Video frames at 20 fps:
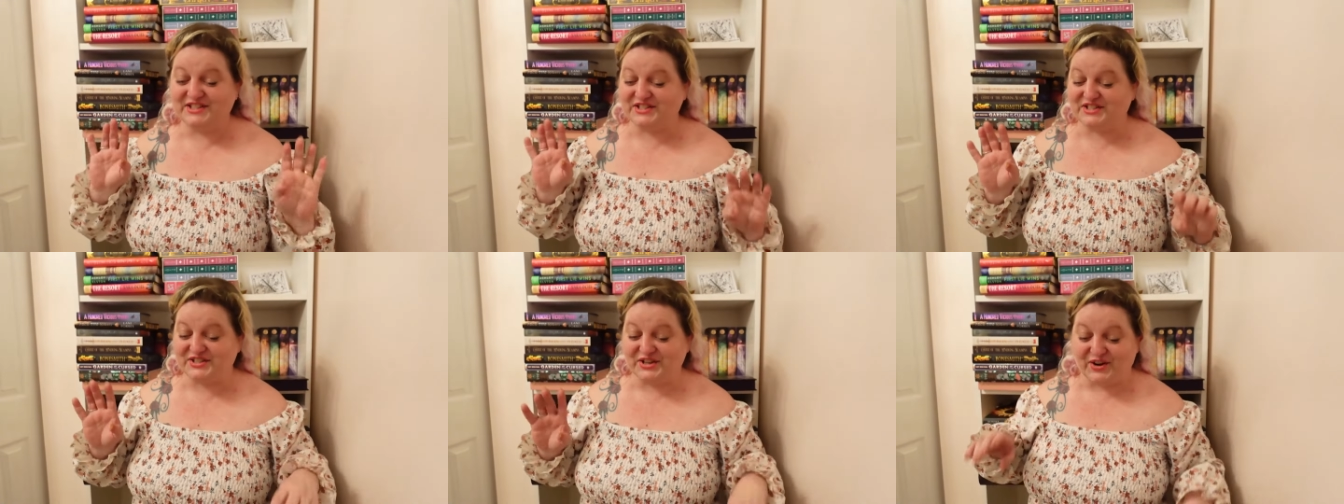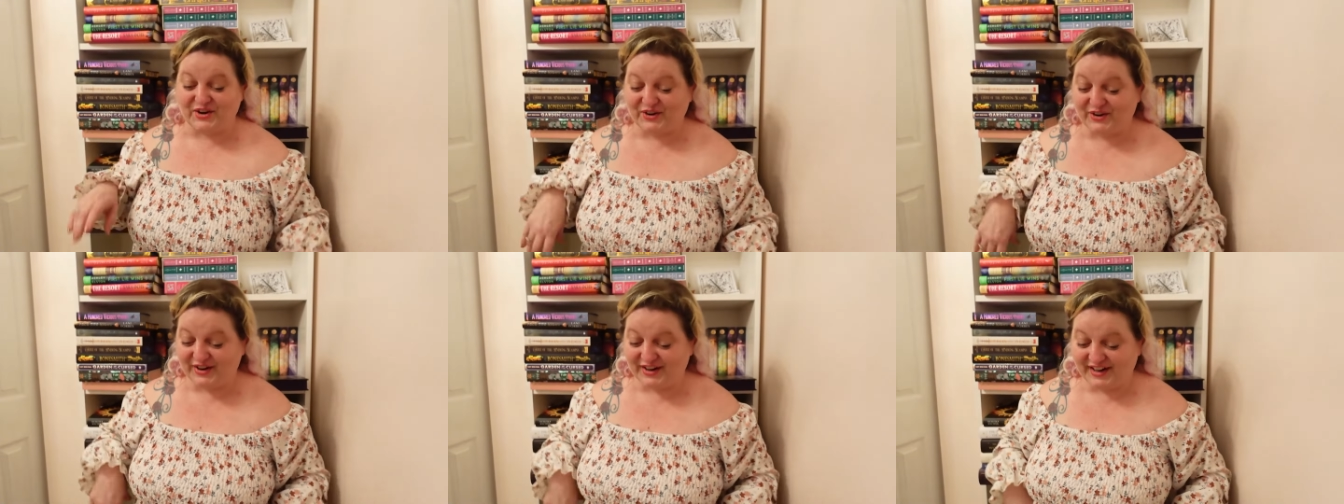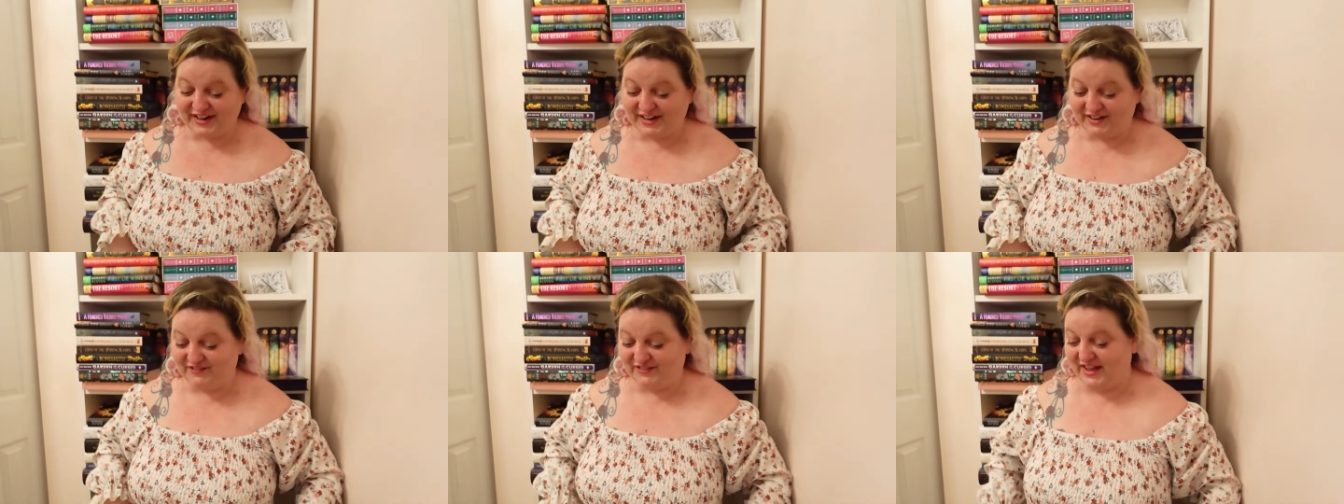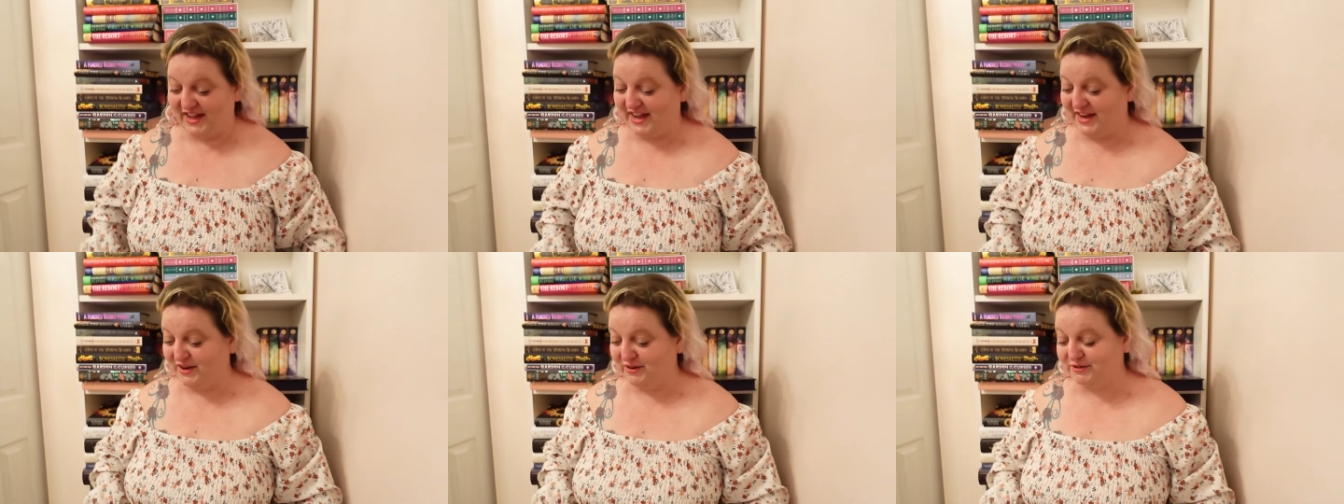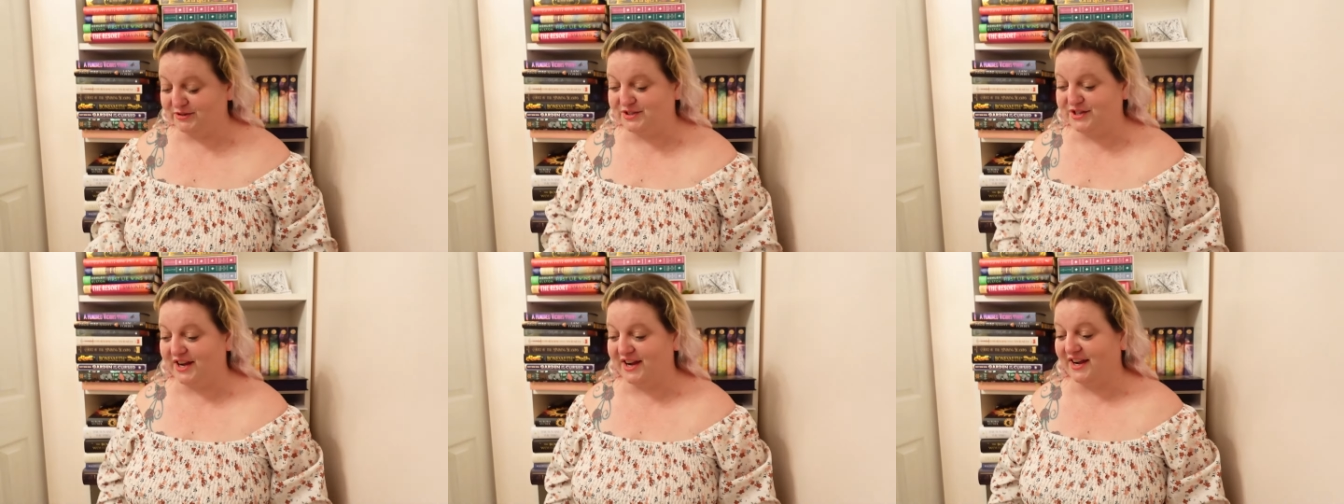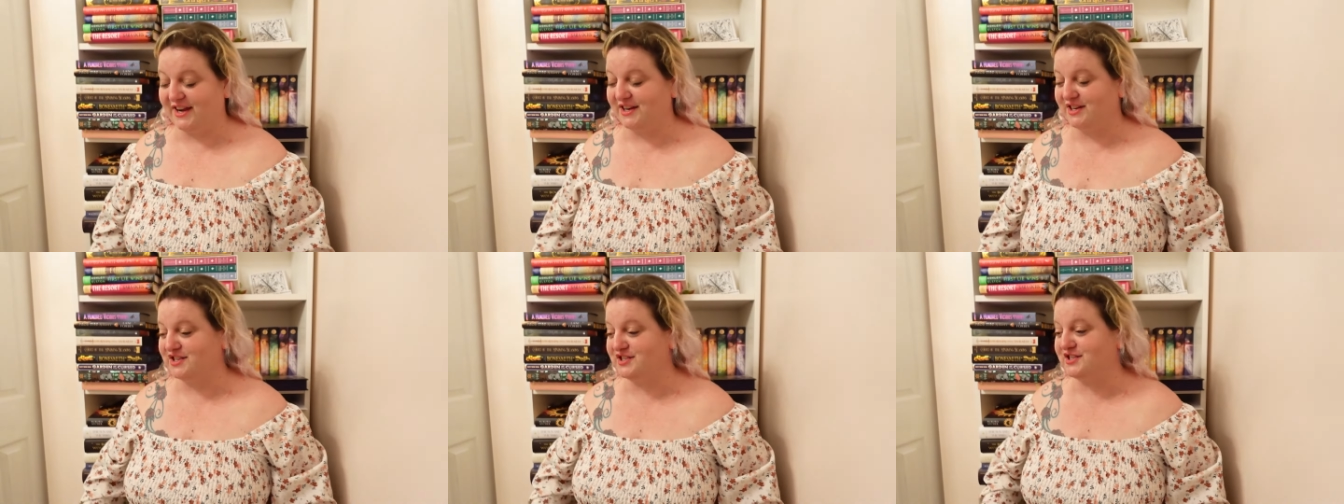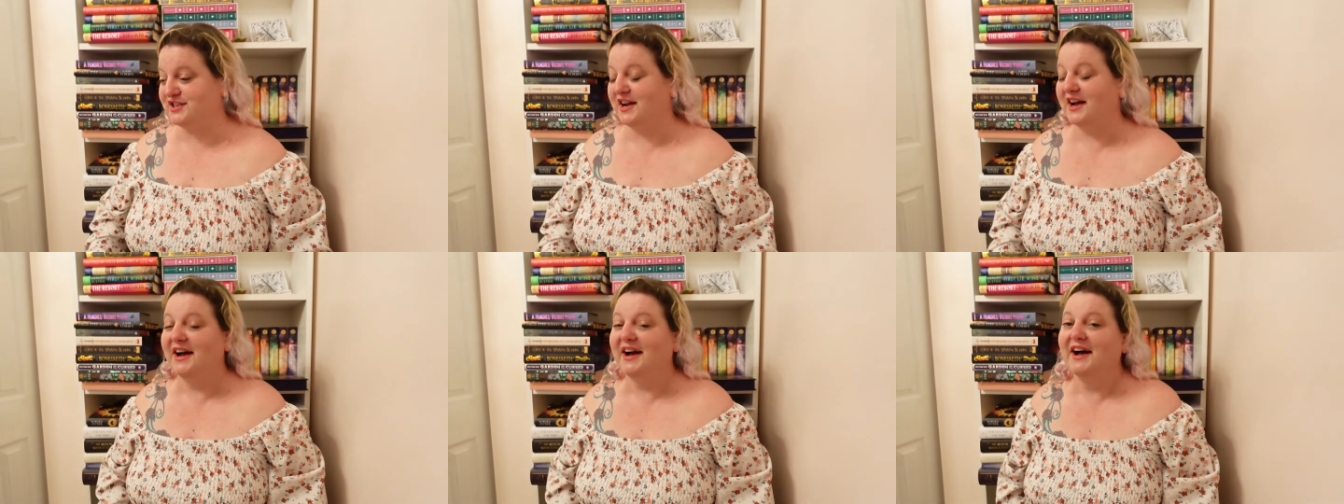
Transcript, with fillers: Sorry if the angle changed.